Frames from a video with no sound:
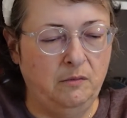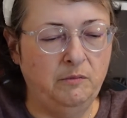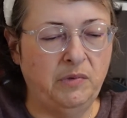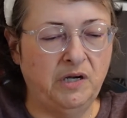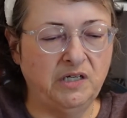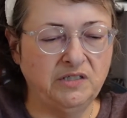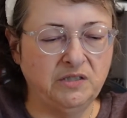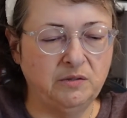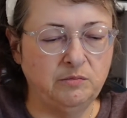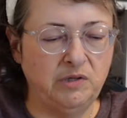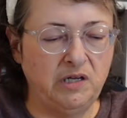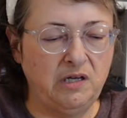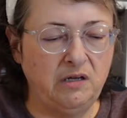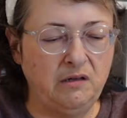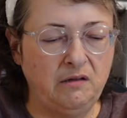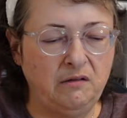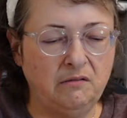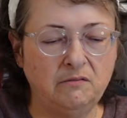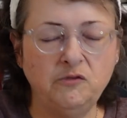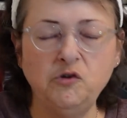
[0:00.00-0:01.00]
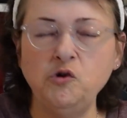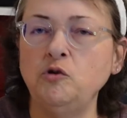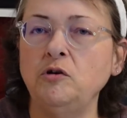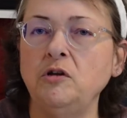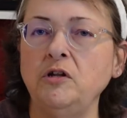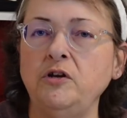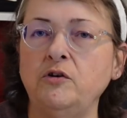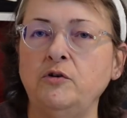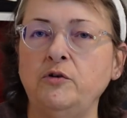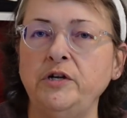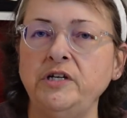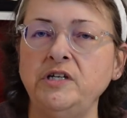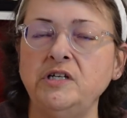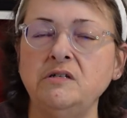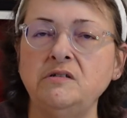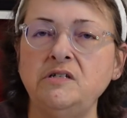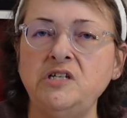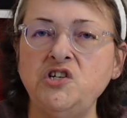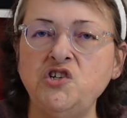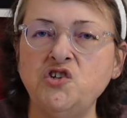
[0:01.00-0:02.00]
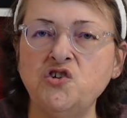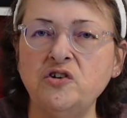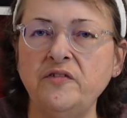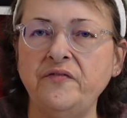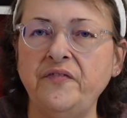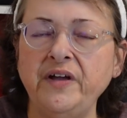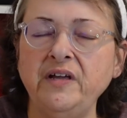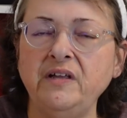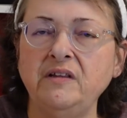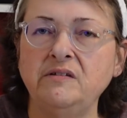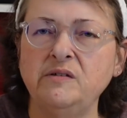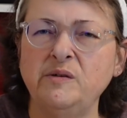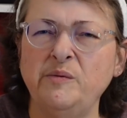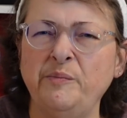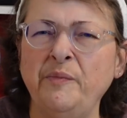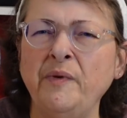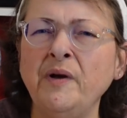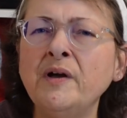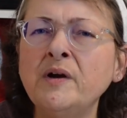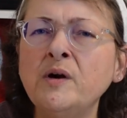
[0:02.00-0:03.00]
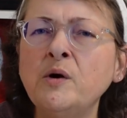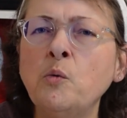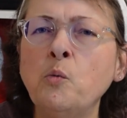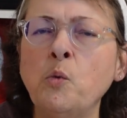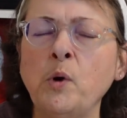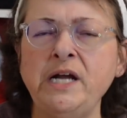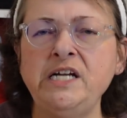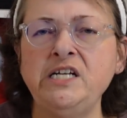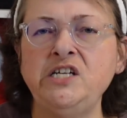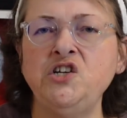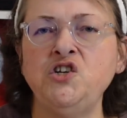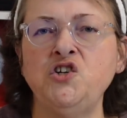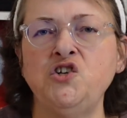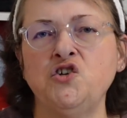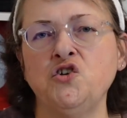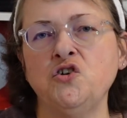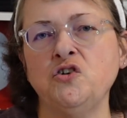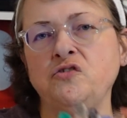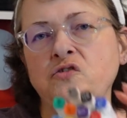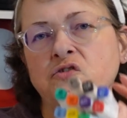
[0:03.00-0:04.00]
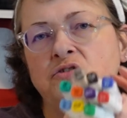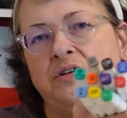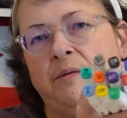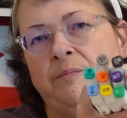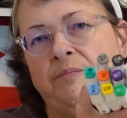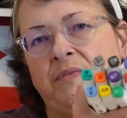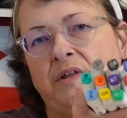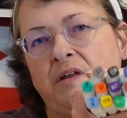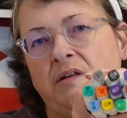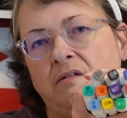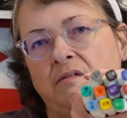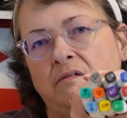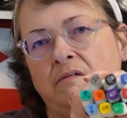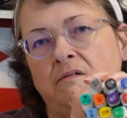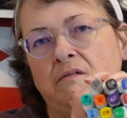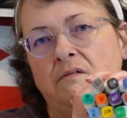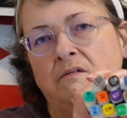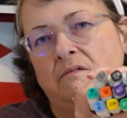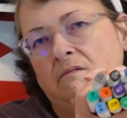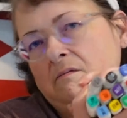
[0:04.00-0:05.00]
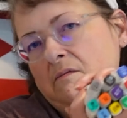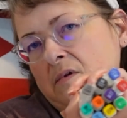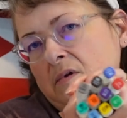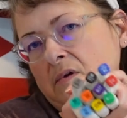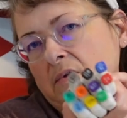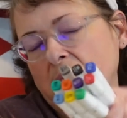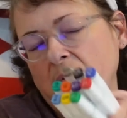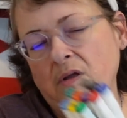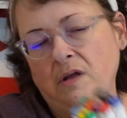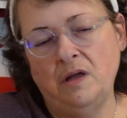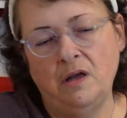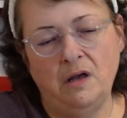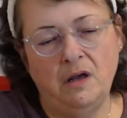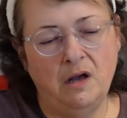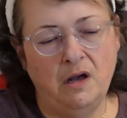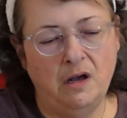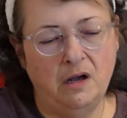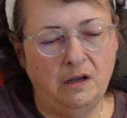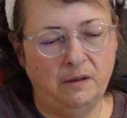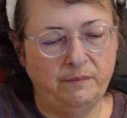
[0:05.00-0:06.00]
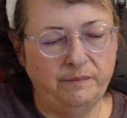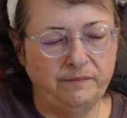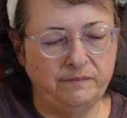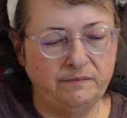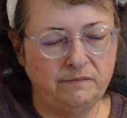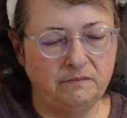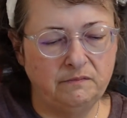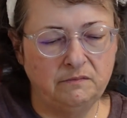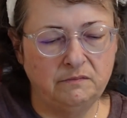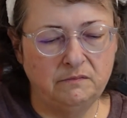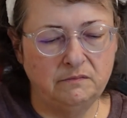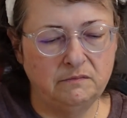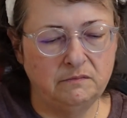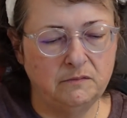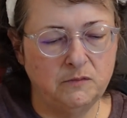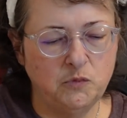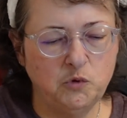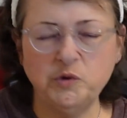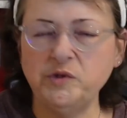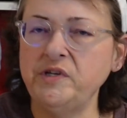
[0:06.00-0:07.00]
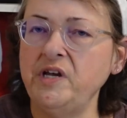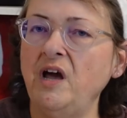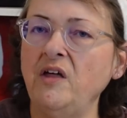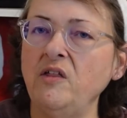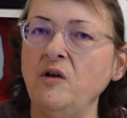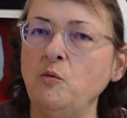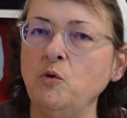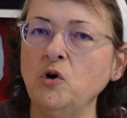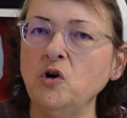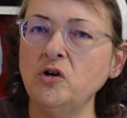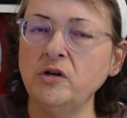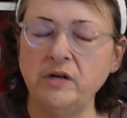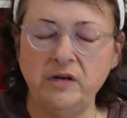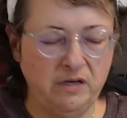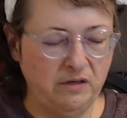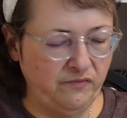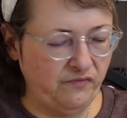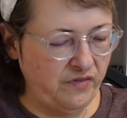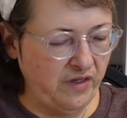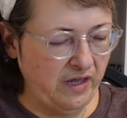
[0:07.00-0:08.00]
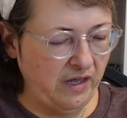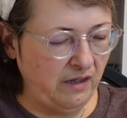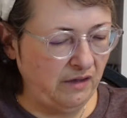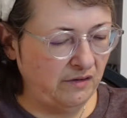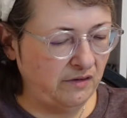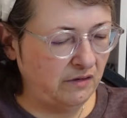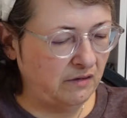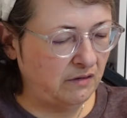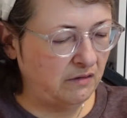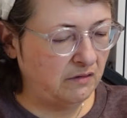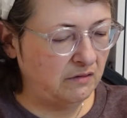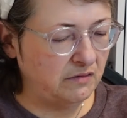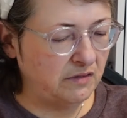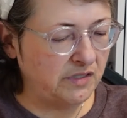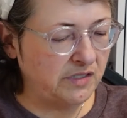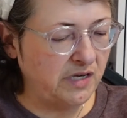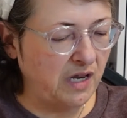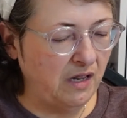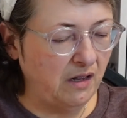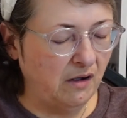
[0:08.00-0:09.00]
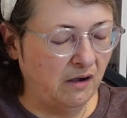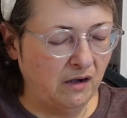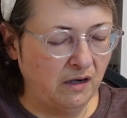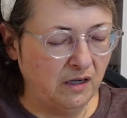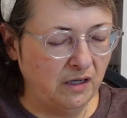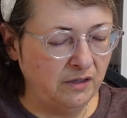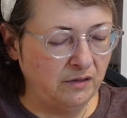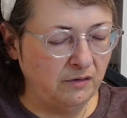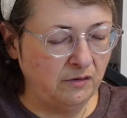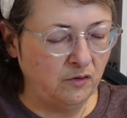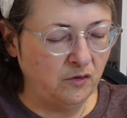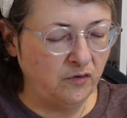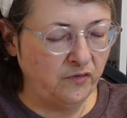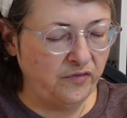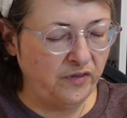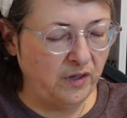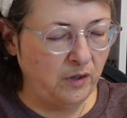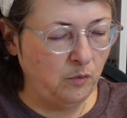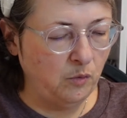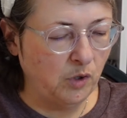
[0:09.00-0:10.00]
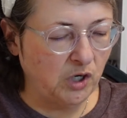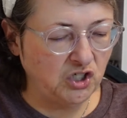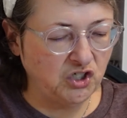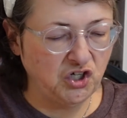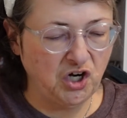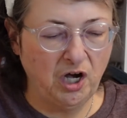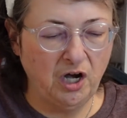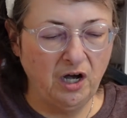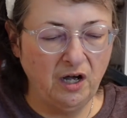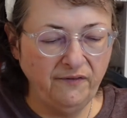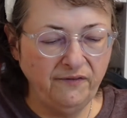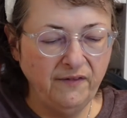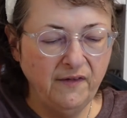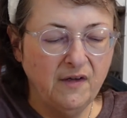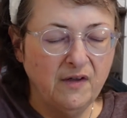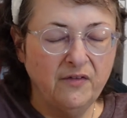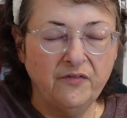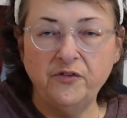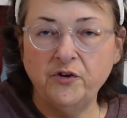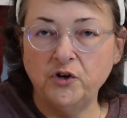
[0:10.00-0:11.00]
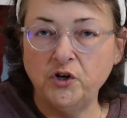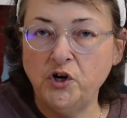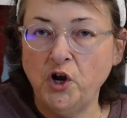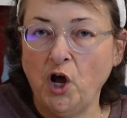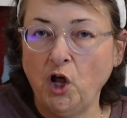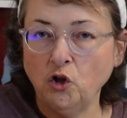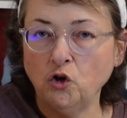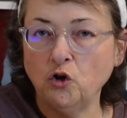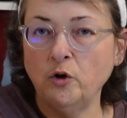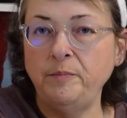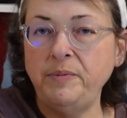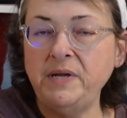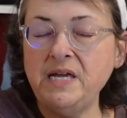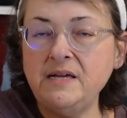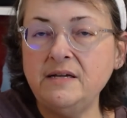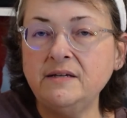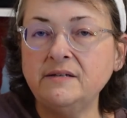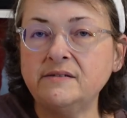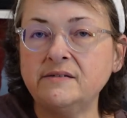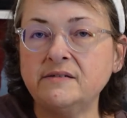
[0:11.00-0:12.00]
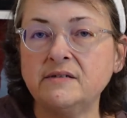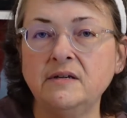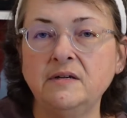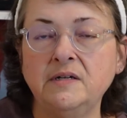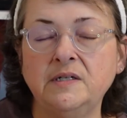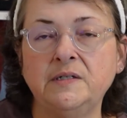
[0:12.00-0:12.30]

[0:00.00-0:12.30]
possibly doodling on a t-shirt if I get some white t-shirts or something. We'll see how they work, and if they stay on or if they wash off. They're $1 a piece,